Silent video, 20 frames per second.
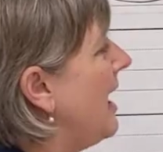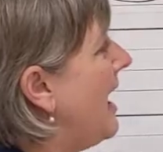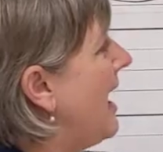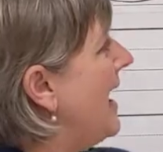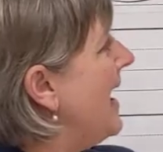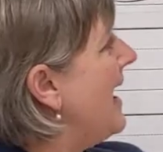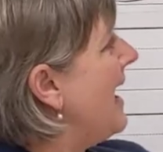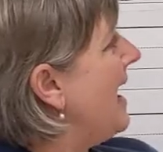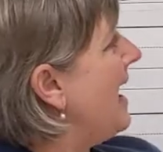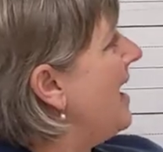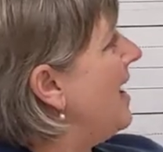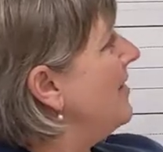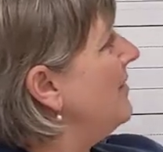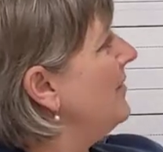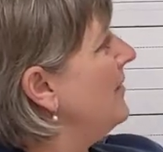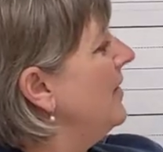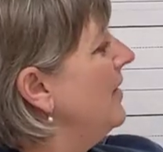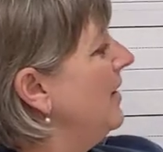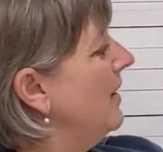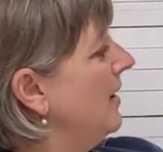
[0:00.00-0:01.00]
I have
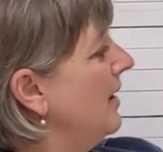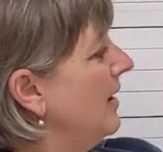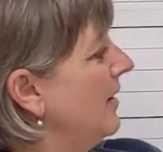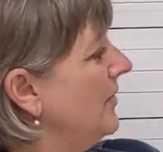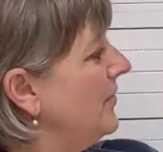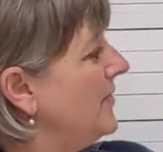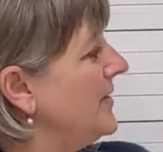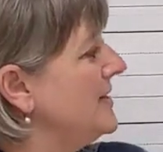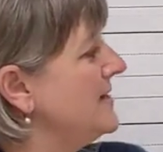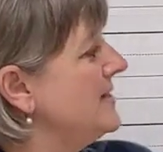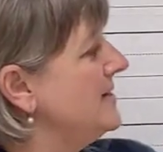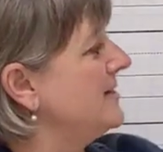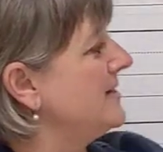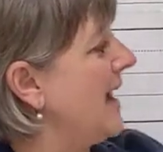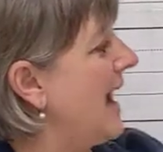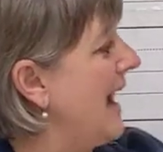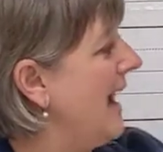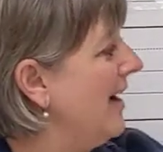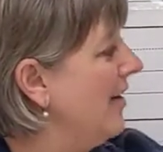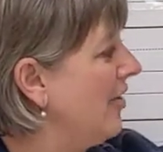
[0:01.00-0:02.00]
this
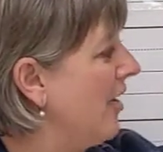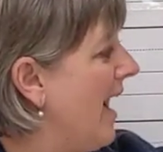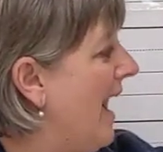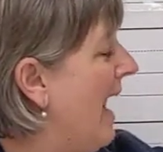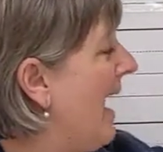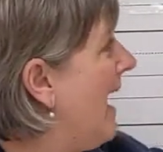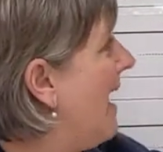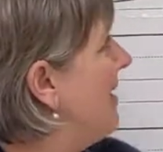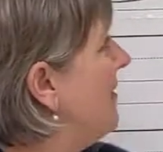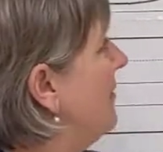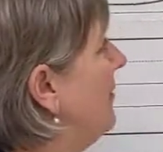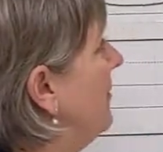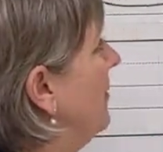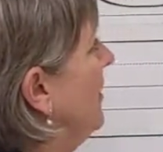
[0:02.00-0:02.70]
digraph,